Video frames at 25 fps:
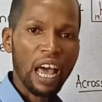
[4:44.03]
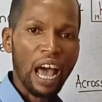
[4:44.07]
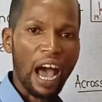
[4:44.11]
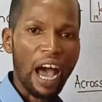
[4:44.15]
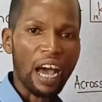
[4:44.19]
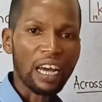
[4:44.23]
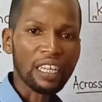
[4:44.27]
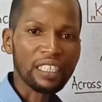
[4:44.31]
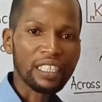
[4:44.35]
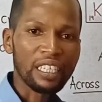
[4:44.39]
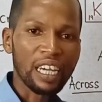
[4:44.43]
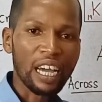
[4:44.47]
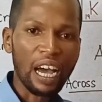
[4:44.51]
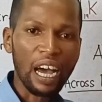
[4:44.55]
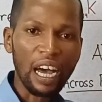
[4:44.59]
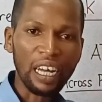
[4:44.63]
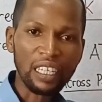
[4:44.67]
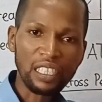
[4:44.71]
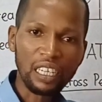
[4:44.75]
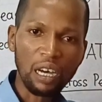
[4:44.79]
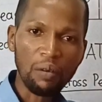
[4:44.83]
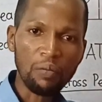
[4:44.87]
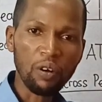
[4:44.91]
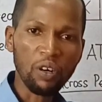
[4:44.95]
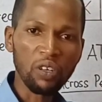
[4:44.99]
and the
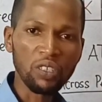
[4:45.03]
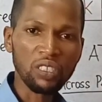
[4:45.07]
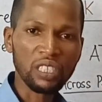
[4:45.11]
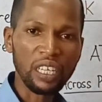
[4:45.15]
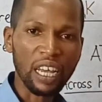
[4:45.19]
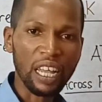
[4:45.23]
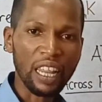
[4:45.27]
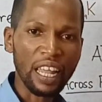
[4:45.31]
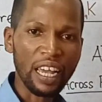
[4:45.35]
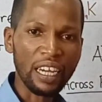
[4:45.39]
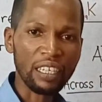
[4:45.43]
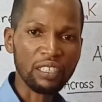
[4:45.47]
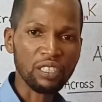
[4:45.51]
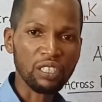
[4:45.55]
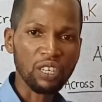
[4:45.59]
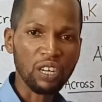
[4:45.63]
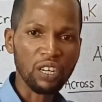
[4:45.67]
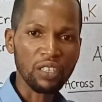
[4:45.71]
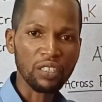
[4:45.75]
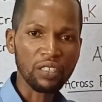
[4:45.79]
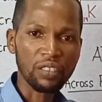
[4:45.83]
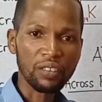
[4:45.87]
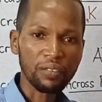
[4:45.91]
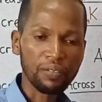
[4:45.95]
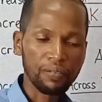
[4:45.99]
outermost
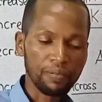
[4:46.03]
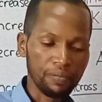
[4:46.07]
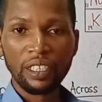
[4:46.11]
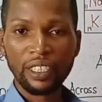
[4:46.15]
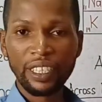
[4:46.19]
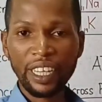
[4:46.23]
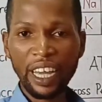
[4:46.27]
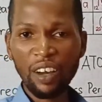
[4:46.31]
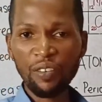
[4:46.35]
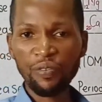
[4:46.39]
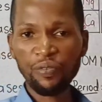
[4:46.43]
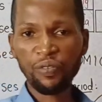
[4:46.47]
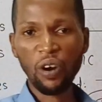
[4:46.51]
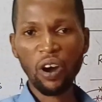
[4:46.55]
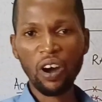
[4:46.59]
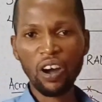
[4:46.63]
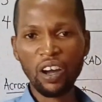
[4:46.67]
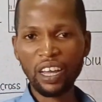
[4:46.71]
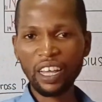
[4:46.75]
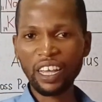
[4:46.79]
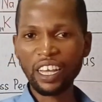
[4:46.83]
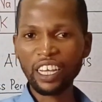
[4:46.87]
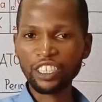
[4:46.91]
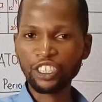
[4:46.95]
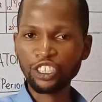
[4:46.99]
electron.
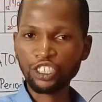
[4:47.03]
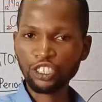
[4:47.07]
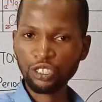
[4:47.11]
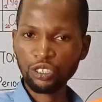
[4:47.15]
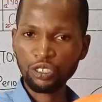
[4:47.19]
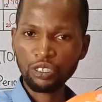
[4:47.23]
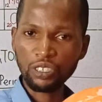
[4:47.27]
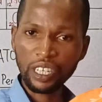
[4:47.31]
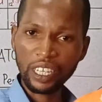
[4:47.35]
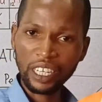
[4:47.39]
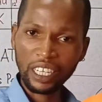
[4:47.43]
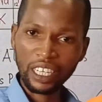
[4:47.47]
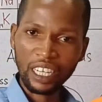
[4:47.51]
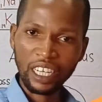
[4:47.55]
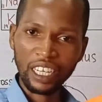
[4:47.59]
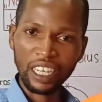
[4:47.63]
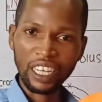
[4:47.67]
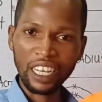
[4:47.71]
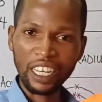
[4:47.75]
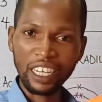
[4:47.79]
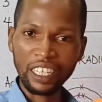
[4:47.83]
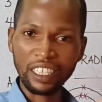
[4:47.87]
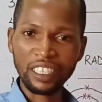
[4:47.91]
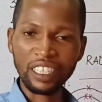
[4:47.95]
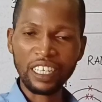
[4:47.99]
Therefore, a shrink
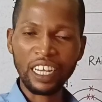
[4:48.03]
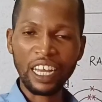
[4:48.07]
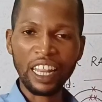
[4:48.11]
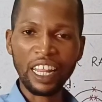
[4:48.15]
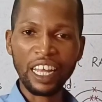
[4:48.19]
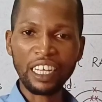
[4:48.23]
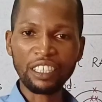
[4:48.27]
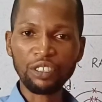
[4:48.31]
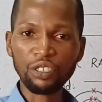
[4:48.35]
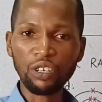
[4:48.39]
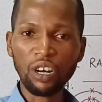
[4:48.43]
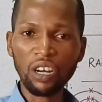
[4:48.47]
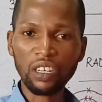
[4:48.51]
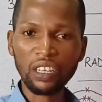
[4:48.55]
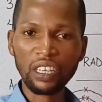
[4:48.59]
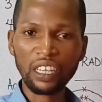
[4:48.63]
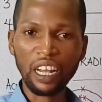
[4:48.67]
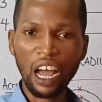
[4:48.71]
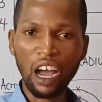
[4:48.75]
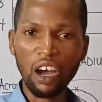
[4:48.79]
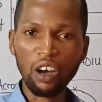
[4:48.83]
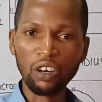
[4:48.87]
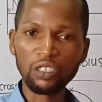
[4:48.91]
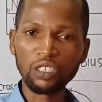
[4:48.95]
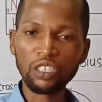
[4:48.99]
in the electron
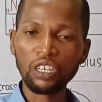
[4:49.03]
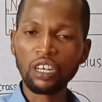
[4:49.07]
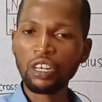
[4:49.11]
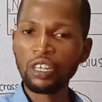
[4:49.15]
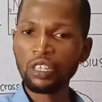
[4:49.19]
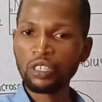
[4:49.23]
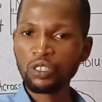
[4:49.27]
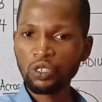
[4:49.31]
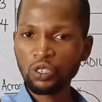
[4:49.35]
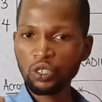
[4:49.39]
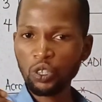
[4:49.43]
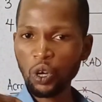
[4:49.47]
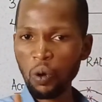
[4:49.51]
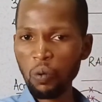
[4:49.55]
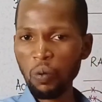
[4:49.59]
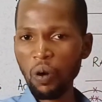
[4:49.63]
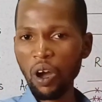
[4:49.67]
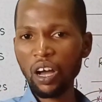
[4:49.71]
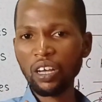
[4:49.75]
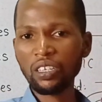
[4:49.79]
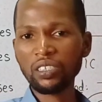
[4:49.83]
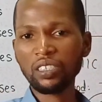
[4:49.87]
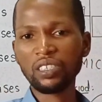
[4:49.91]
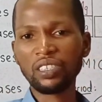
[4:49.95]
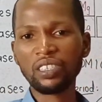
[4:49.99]
cloud
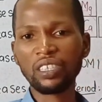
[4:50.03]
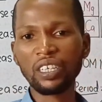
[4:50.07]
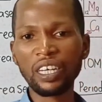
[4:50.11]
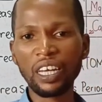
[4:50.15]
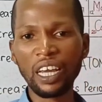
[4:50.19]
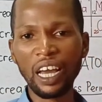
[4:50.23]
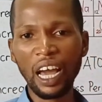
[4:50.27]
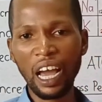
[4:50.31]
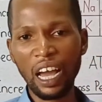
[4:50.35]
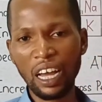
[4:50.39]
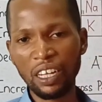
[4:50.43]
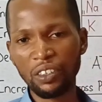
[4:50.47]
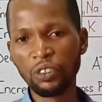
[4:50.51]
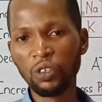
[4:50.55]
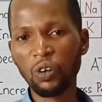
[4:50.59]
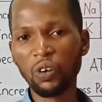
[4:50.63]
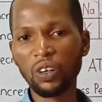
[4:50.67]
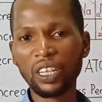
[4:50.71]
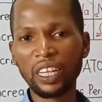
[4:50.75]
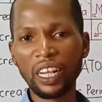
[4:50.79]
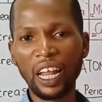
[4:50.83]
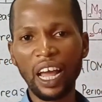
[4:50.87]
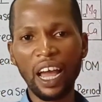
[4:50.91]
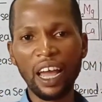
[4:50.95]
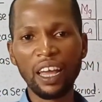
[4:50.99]
towards the
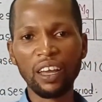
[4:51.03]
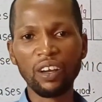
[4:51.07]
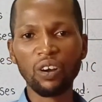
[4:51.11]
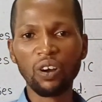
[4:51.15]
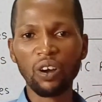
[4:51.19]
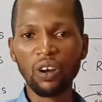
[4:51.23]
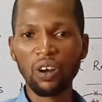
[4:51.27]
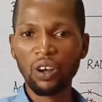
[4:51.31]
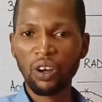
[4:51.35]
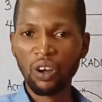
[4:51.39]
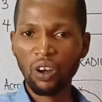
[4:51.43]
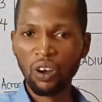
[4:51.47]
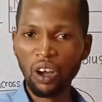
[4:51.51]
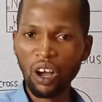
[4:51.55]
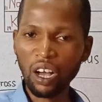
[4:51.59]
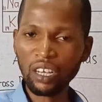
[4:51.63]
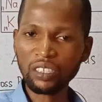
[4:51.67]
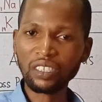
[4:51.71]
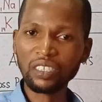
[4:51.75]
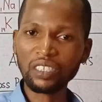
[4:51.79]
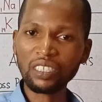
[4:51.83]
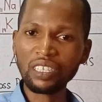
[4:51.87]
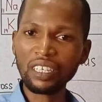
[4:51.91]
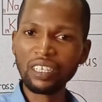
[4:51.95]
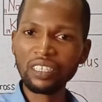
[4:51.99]
nuclei
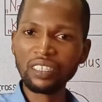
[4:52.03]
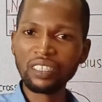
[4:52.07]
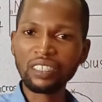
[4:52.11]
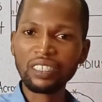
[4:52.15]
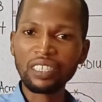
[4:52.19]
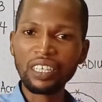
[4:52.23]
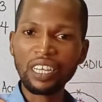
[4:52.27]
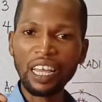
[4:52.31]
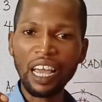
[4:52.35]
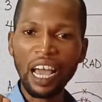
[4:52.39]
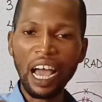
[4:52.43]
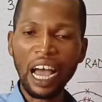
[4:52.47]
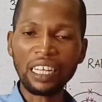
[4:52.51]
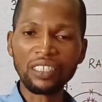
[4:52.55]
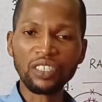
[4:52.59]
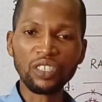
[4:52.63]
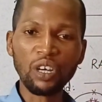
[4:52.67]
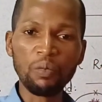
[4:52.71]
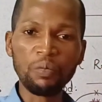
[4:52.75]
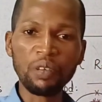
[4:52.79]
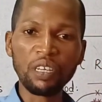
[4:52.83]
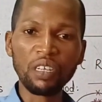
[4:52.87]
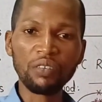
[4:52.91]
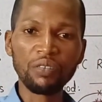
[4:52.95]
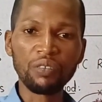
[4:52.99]
causes the
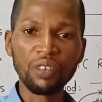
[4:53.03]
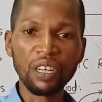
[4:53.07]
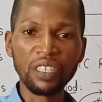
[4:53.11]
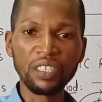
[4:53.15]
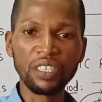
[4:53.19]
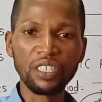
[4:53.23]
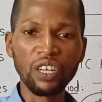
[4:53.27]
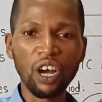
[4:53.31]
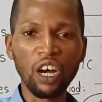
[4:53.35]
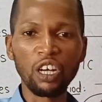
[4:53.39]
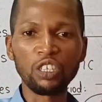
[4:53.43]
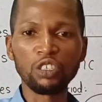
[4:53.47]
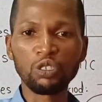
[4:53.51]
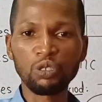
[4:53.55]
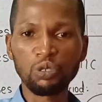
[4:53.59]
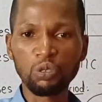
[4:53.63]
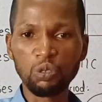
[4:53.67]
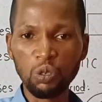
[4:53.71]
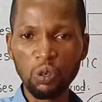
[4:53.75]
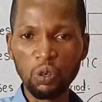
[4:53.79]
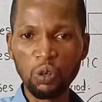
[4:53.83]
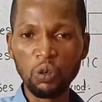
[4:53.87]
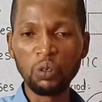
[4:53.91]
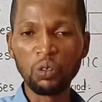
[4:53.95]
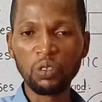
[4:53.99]
atomic radius
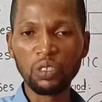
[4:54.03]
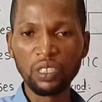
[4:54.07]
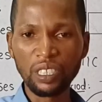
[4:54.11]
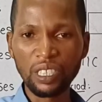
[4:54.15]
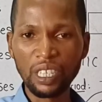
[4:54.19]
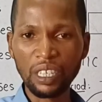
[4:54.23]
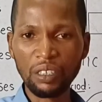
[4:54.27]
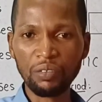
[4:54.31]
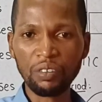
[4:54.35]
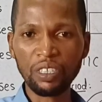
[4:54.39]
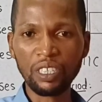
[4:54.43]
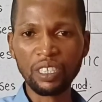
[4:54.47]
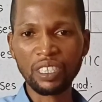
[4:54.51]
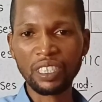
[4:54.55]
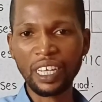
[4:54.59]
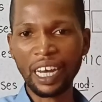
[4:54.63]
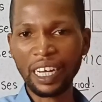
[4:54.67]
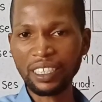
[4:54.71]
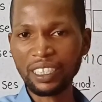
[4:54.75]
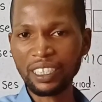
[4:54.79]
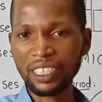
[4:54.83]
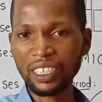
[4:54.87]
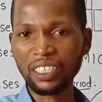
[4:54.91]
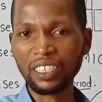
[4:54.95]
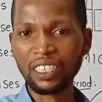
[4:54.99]
to decrease.
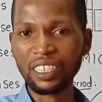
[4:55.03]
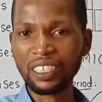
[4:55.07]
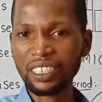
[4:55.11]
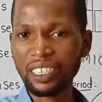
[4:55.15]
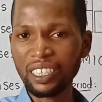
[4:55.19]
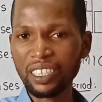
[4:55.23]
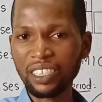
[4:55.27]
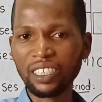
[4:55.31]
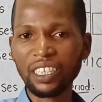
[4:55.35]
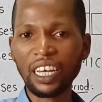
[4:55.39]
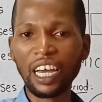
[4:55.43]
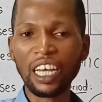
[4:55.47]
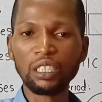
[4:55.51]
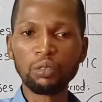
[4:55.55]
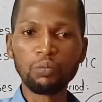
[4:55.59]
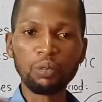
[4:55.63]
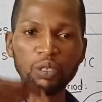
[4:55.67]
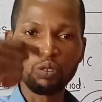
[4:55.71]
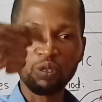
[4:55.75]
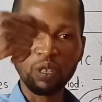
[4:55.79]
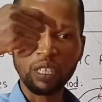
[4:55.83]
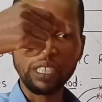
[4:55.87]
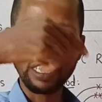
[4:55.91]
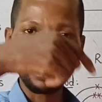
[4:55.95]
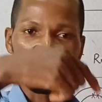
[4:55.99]
That is, the distance
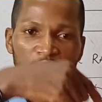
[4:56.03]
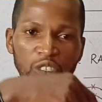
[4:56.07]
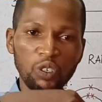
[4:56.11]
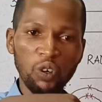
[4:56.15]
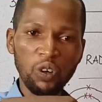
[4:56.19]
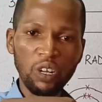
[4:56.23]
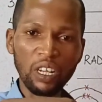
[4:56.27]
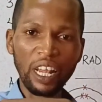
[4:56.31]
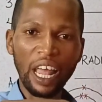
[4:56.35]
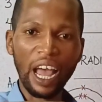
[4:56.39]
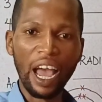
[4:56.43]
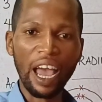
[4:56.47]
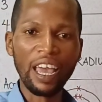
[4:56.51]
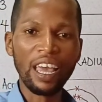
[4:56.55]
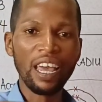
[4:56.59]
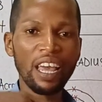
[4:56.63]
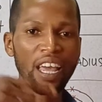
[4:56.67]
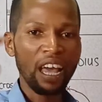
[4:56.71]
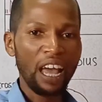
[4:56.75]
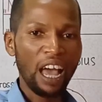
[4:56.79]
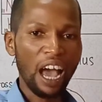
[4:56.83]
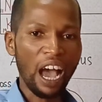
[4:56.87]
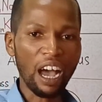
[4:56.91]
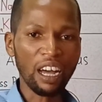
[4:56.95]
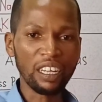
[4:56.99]
between the nuclei
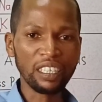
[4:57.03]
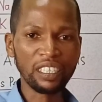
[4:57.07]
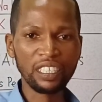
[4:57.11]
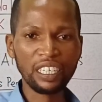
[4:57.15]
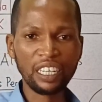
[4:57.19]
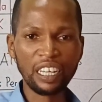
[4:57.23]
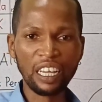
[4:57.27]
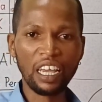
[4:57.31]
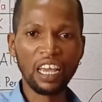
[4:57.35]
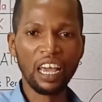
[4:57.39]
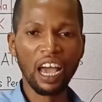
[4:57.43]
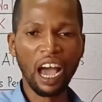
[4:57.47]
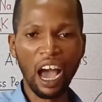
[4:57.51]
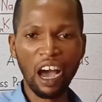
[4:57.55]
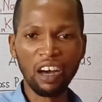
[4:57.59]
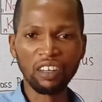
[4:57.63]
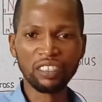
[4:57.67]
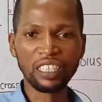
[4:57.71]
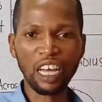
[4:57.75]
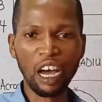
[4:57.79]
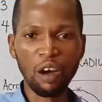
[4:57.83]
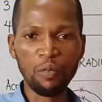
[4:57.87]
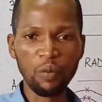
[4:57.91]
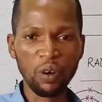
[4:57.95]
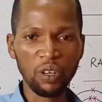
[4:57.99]
and the
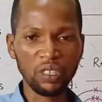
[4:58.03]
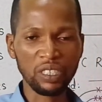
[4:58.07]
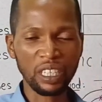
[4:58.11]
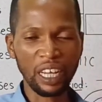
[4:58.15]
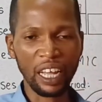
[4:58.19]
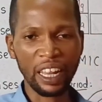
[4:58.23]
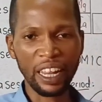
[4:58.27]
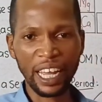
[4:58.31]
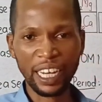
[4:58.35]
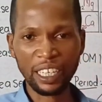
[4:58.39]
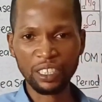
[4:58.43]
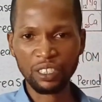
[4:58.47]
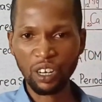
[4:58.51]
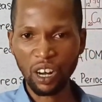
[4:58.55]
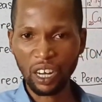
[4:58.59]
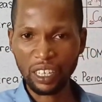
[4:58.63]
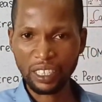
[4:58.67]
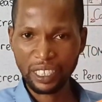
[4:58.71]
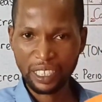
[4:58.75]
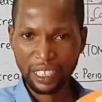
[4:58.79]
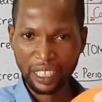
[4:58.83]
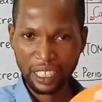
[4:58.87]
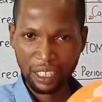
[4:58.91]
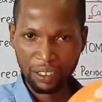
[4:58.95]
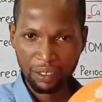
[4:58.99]
outermost
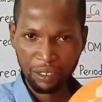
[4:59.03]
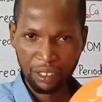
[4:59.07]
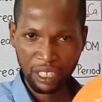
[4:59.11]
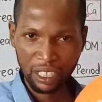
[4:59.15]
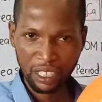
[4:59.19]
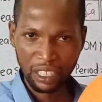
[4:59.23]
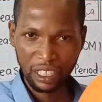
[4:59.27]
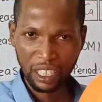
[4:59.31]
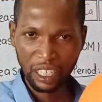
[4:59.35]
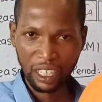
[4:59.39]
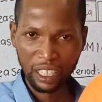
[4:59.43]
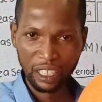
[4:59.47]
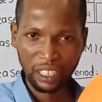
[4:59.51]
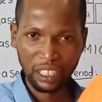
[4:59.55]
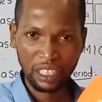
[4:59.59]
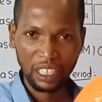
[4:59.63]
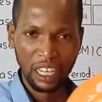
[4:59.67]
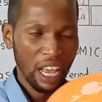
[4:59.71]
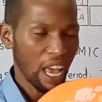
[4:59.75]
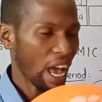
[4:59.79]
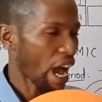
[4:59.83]
electron decreases